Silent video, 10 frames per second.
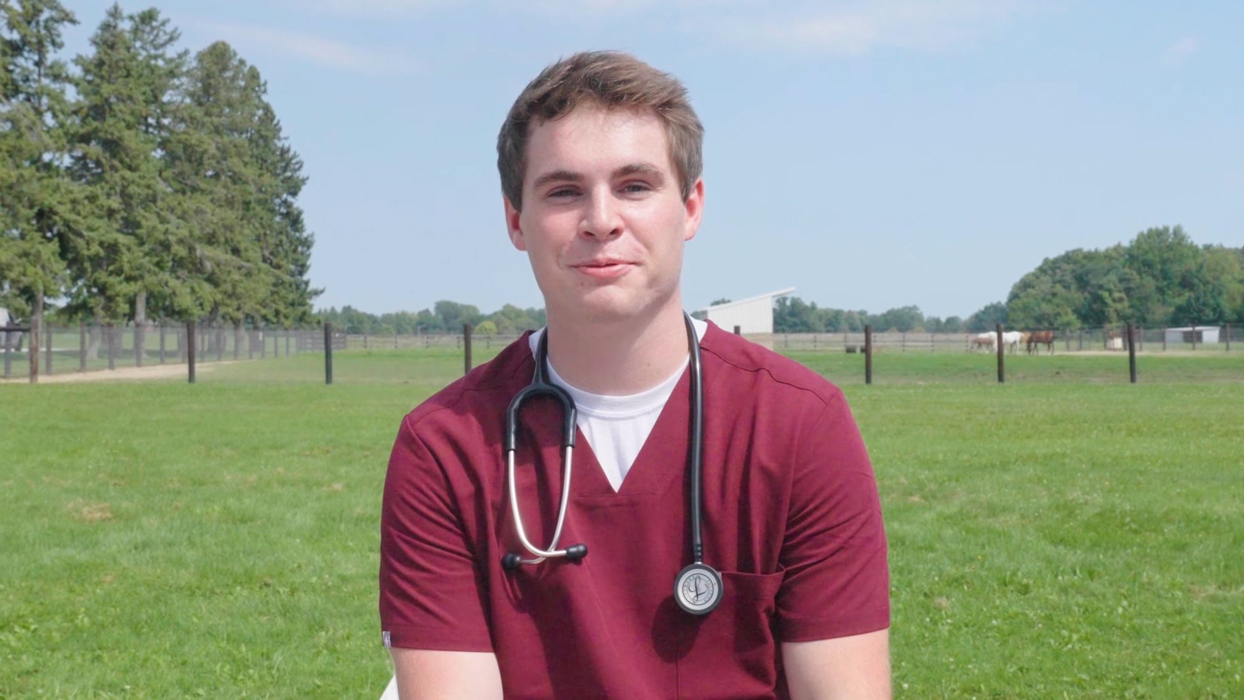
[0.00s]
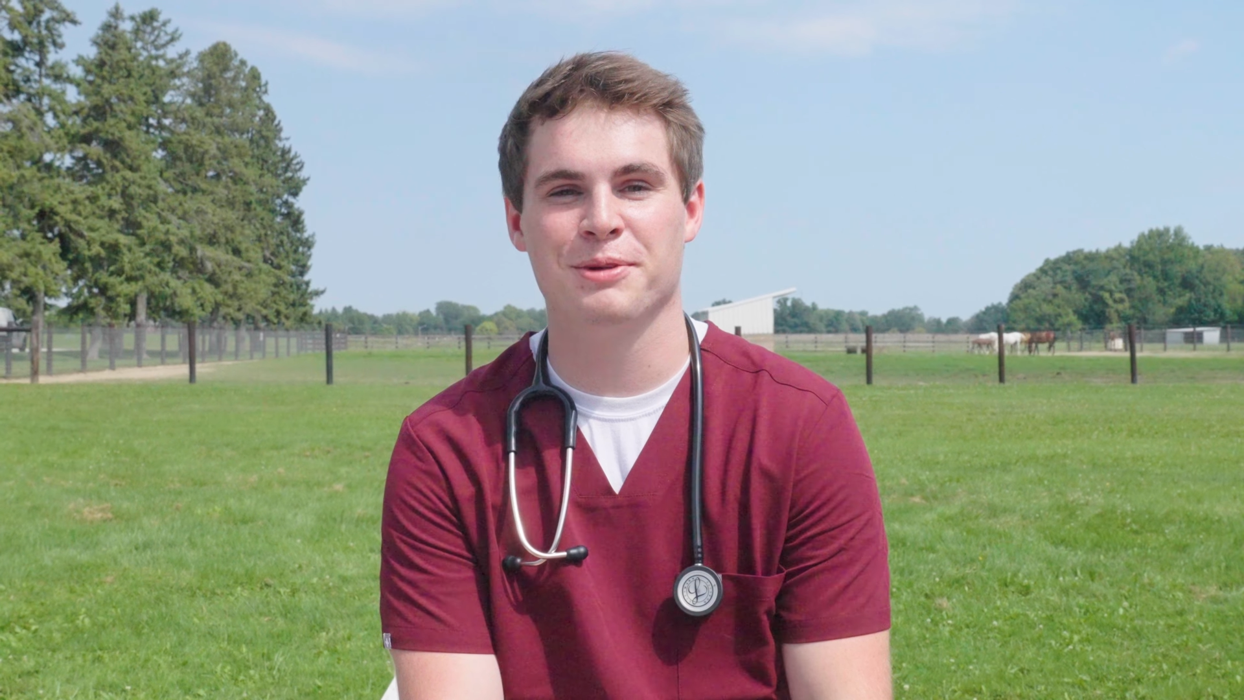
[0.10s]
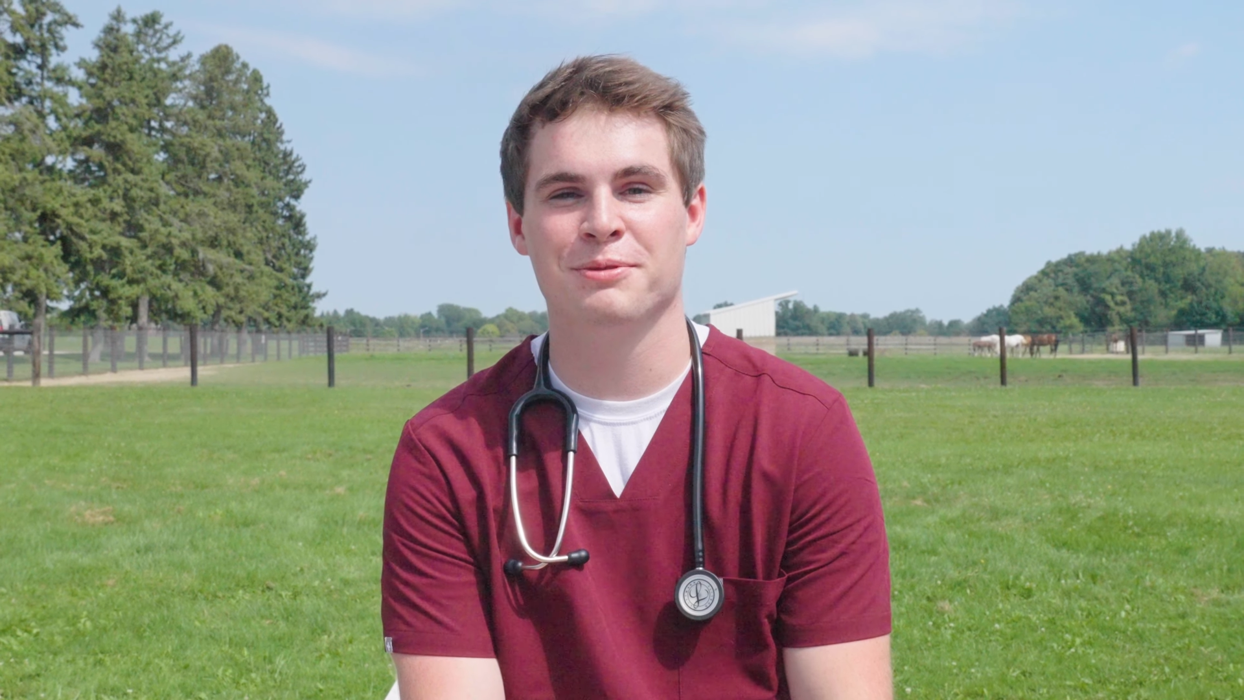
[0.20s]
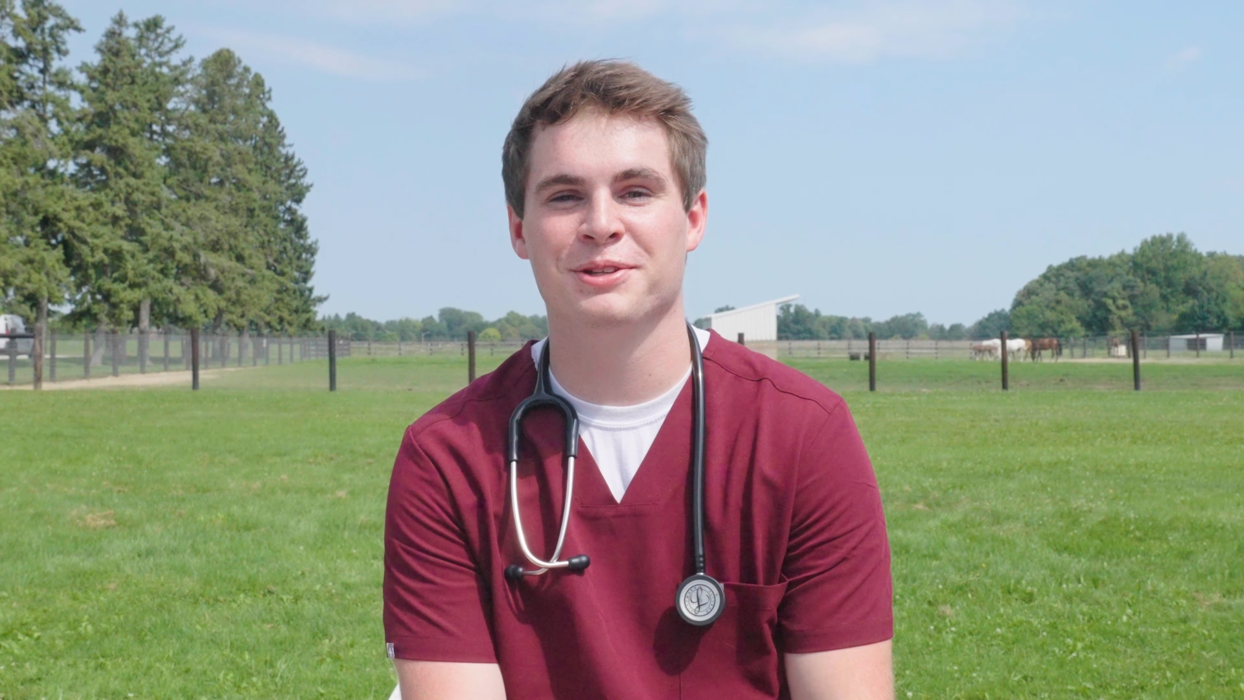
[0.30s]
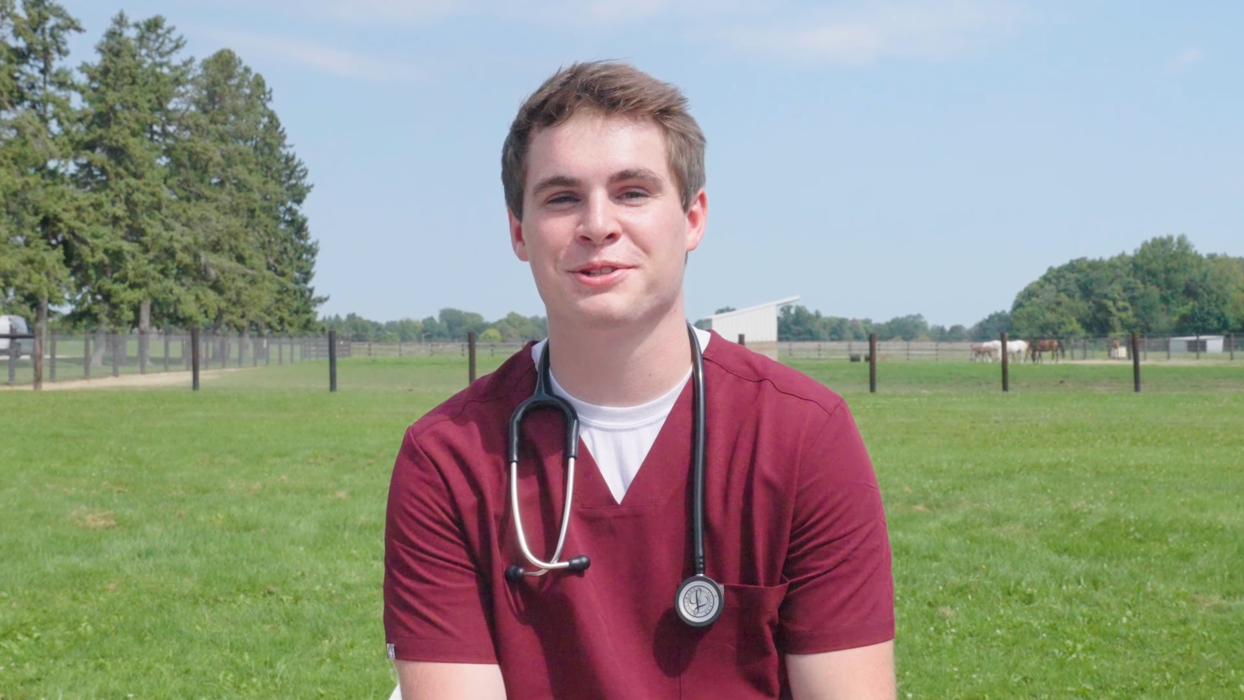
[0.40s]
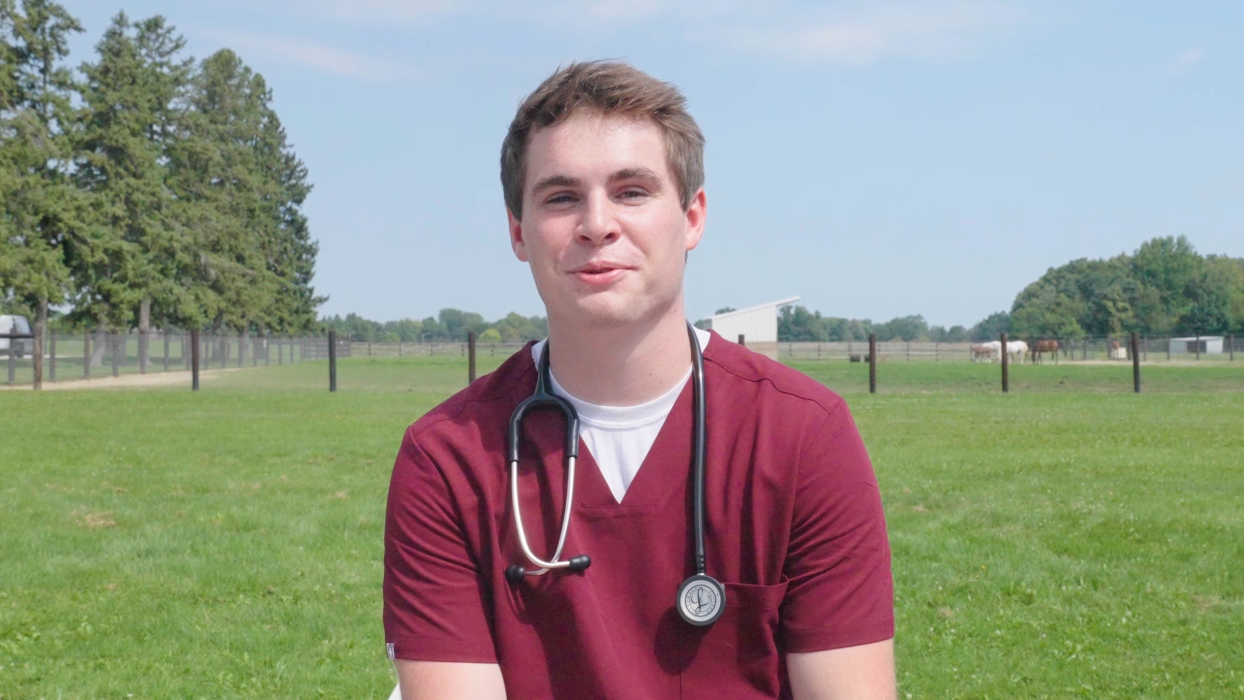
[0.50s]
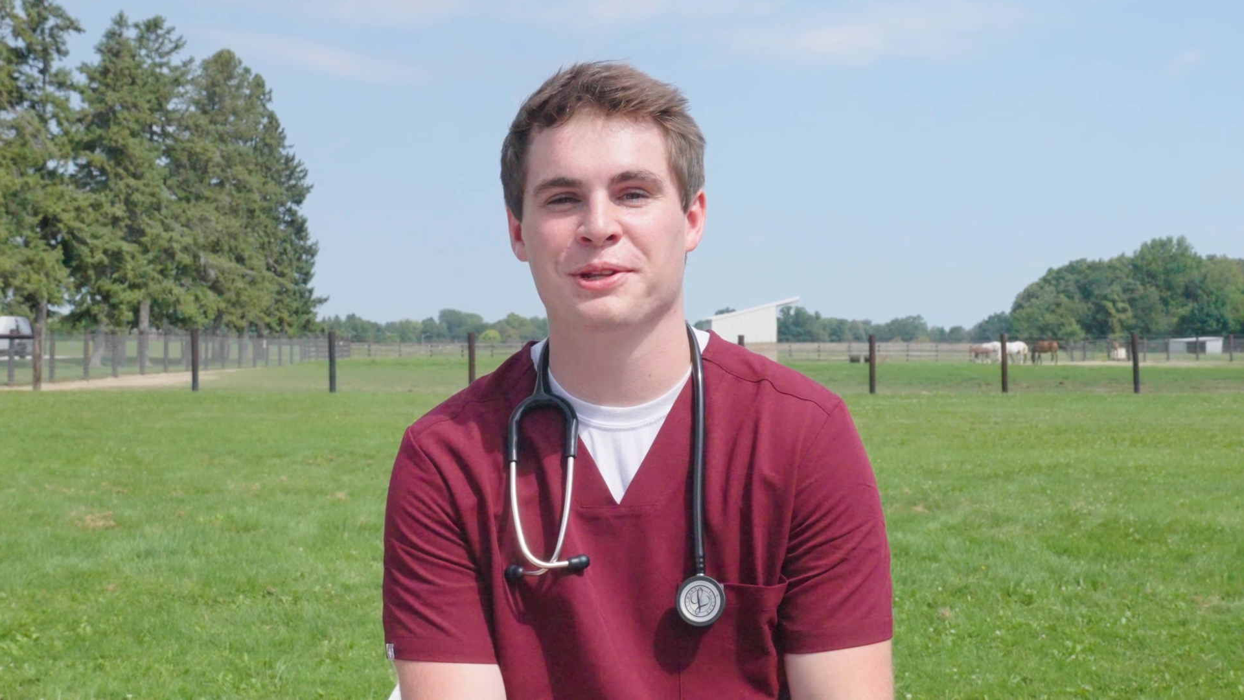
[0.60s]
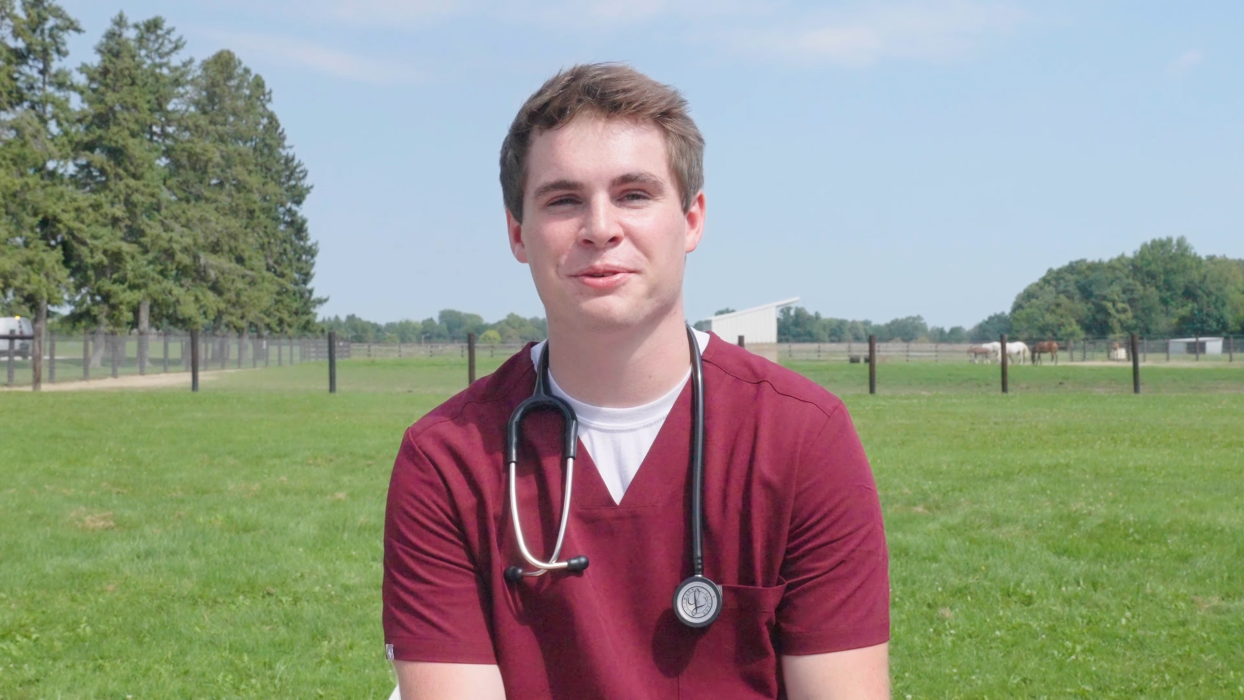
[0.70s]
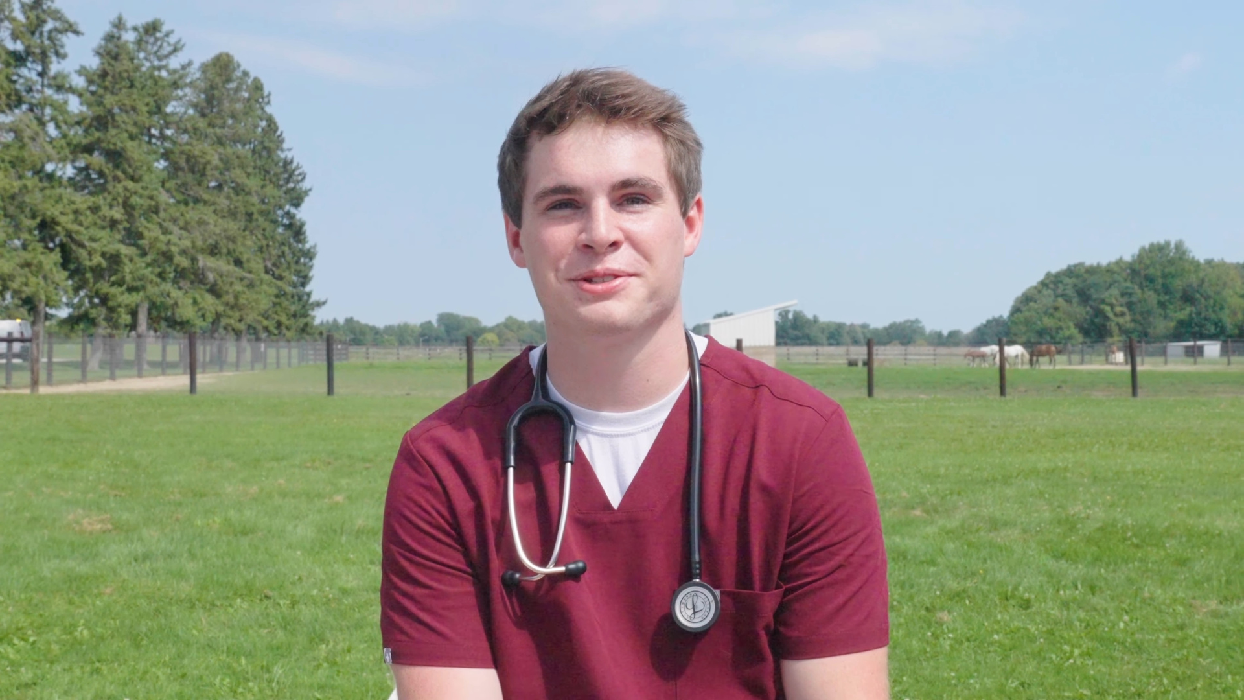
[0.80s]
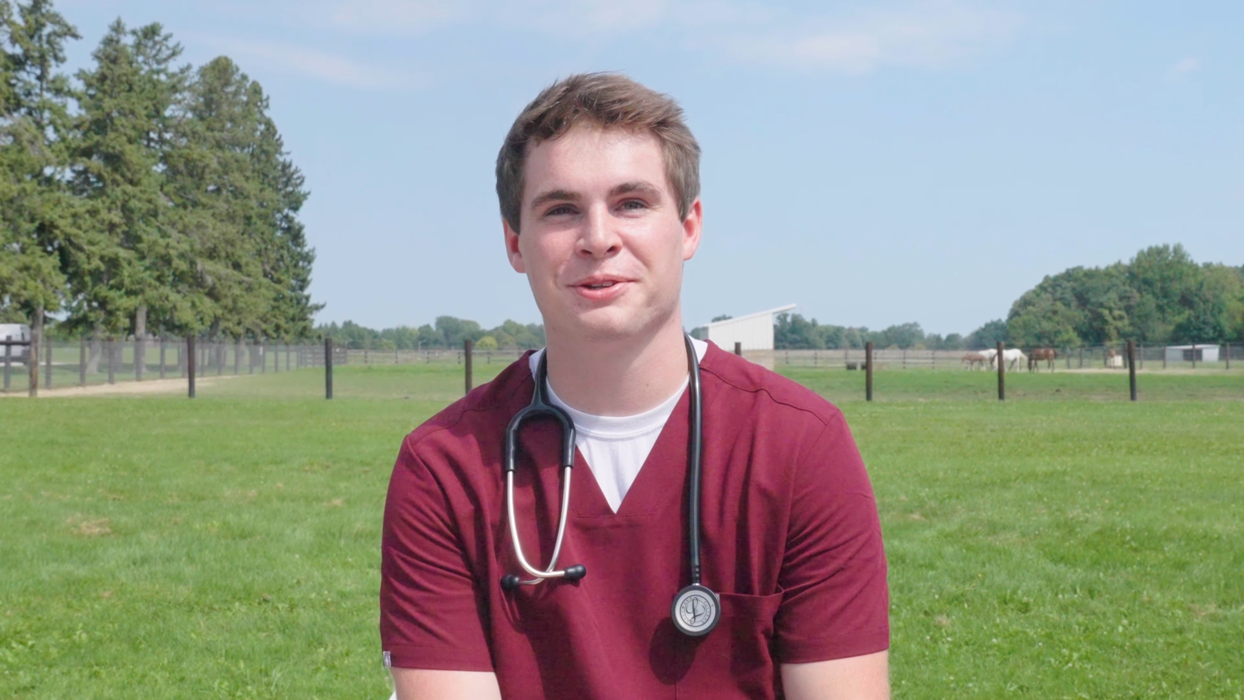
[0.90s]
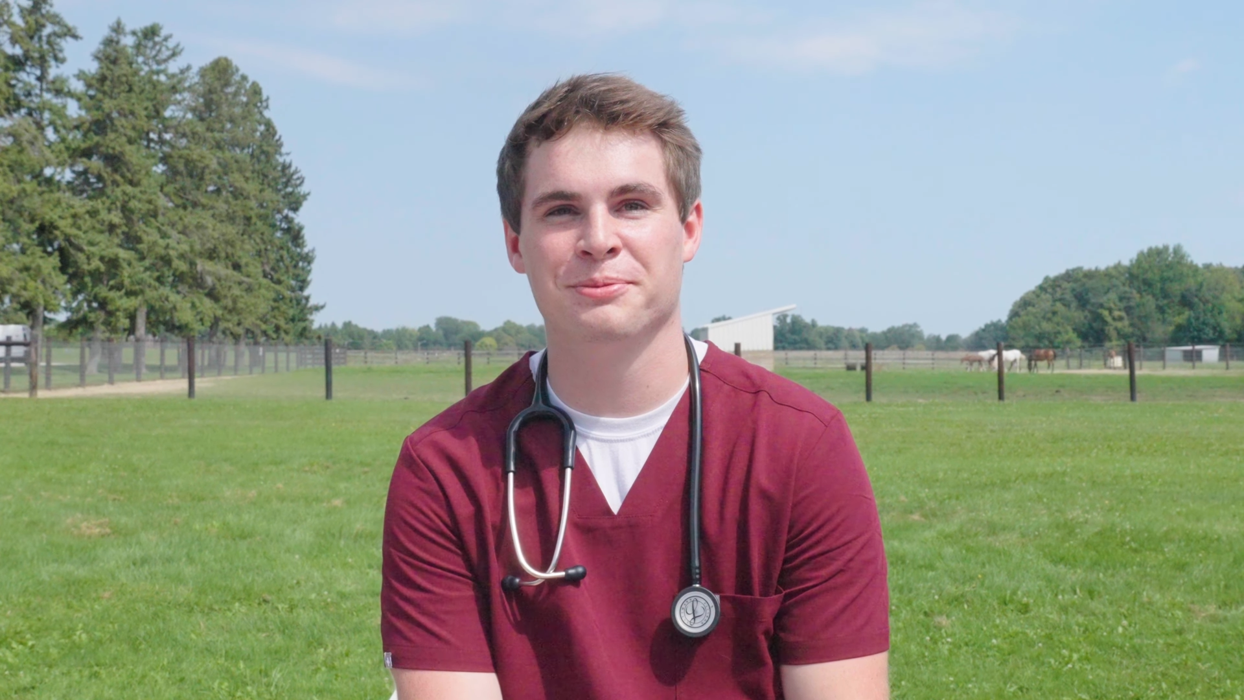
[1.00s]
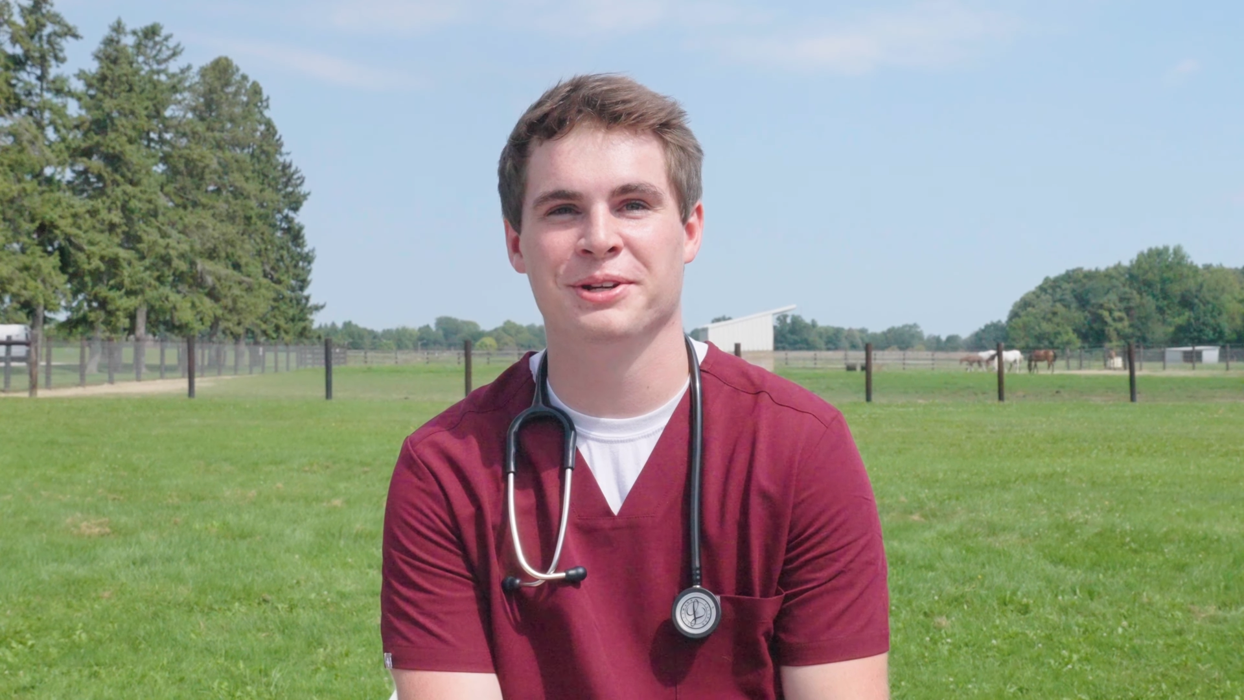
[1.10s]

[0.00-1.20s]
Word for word: maybe someone that was a little